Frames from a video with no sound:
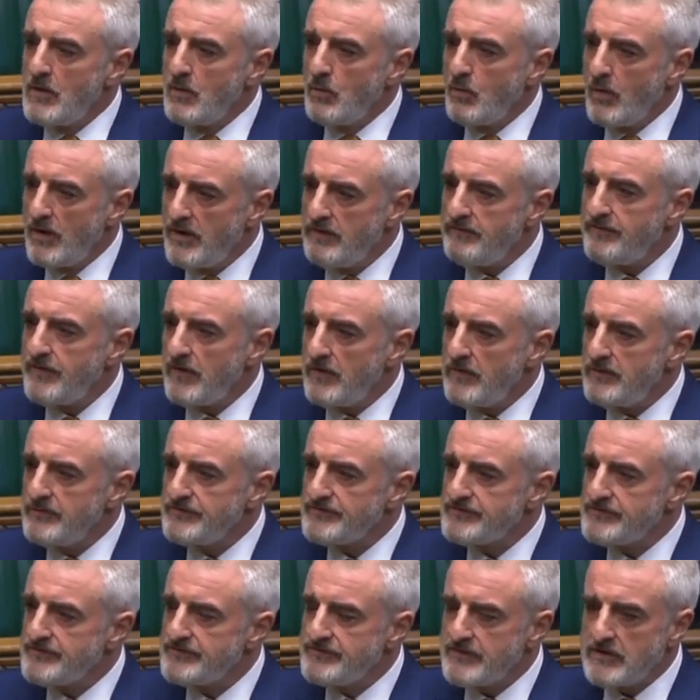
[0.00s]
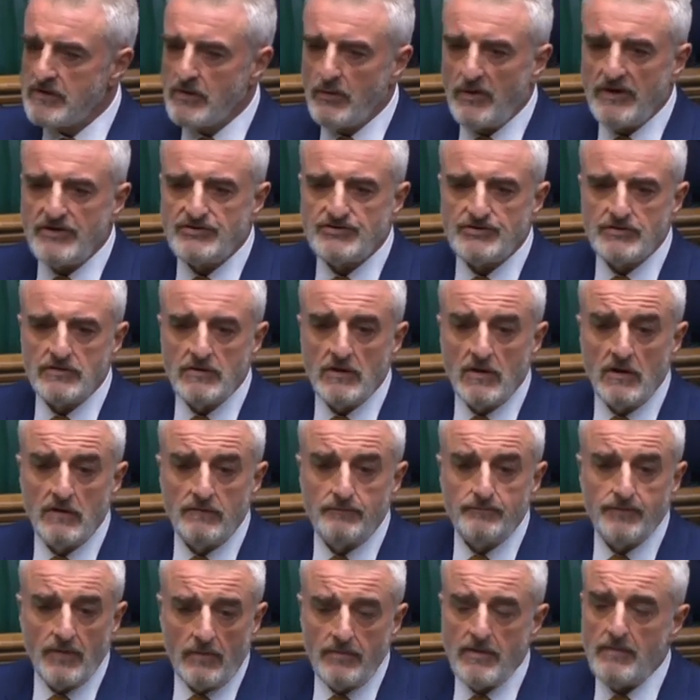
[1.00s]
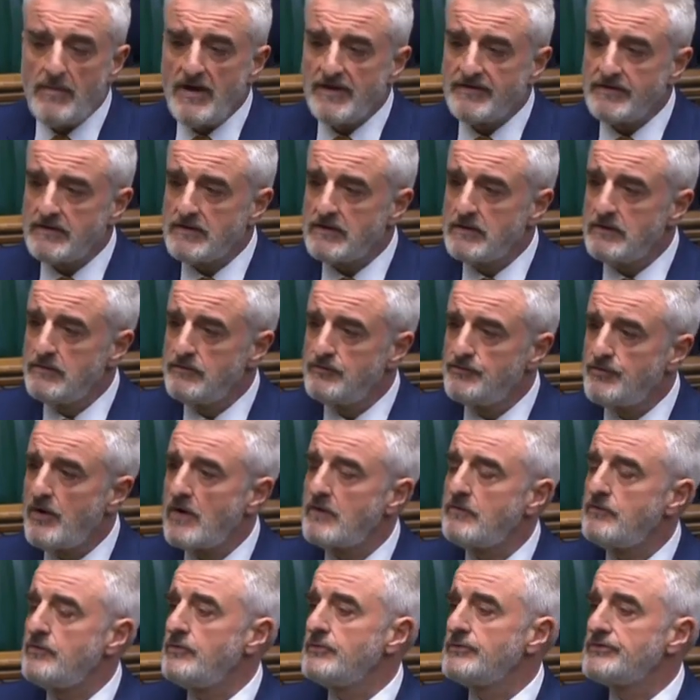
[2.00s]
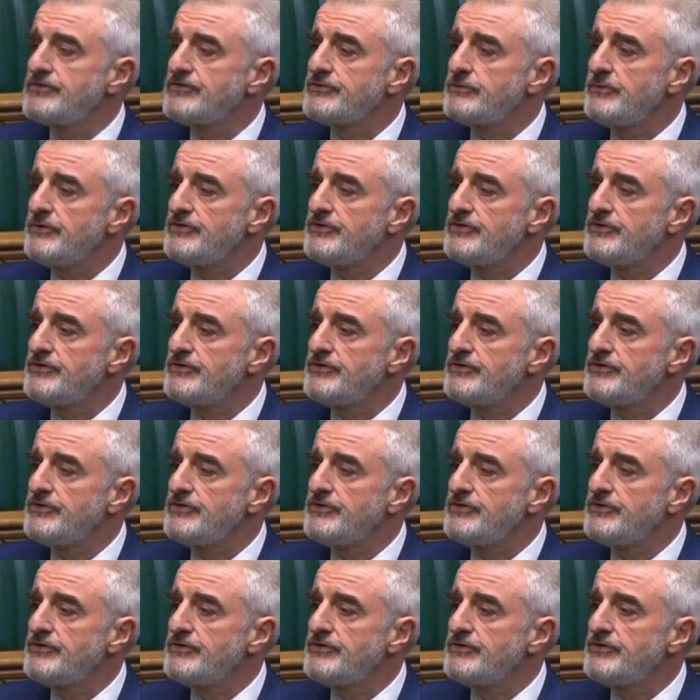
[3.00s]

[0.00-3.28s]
One of those is the question of problematic drug use,